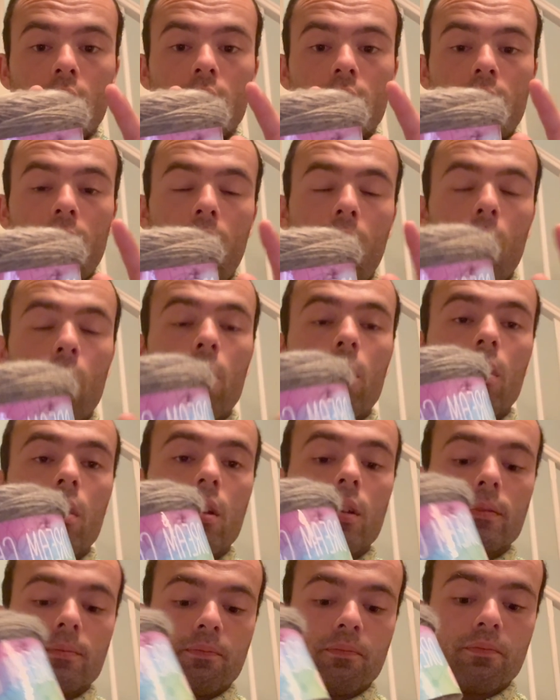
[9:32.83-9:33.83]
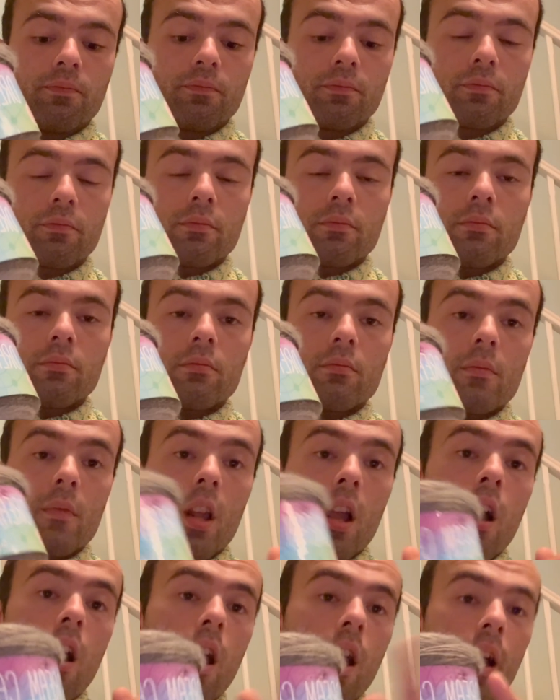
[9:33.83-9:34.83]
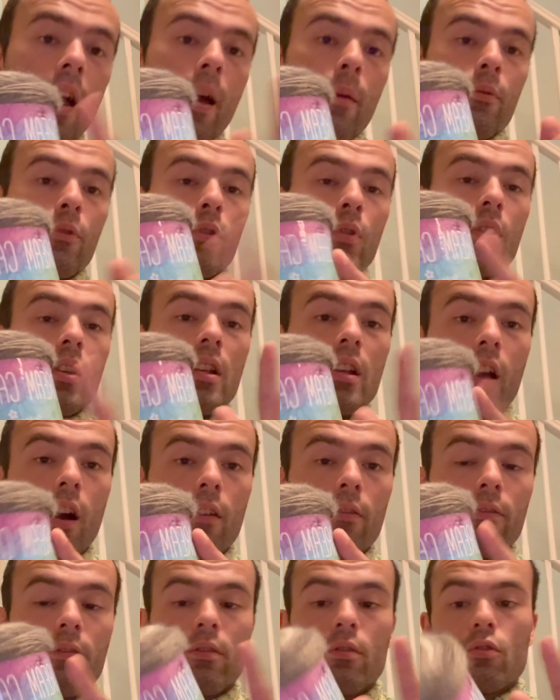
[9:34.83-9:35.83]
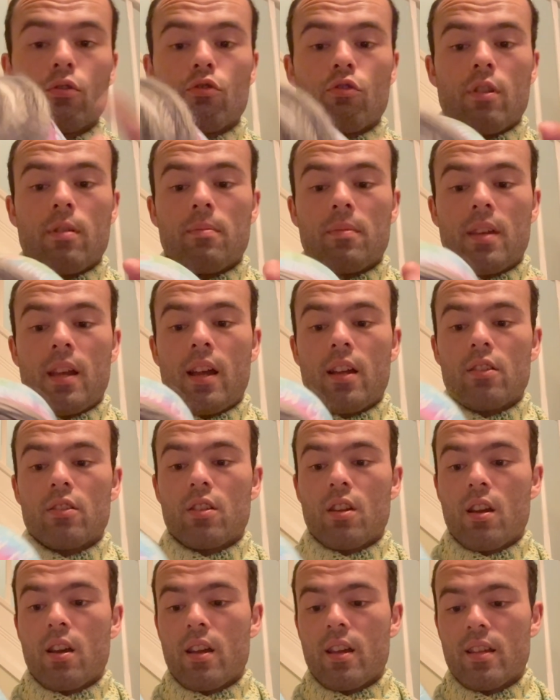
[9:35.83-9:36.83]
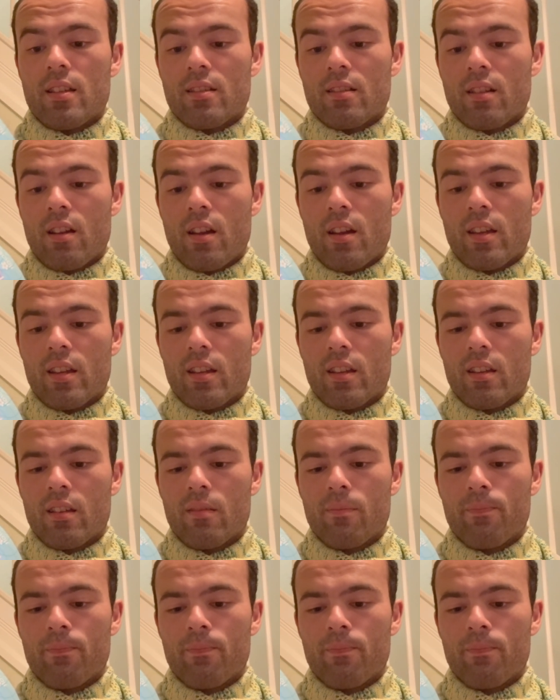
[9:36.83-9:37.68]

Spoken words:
Now, I absolutely love Dreamcatcher. It's like,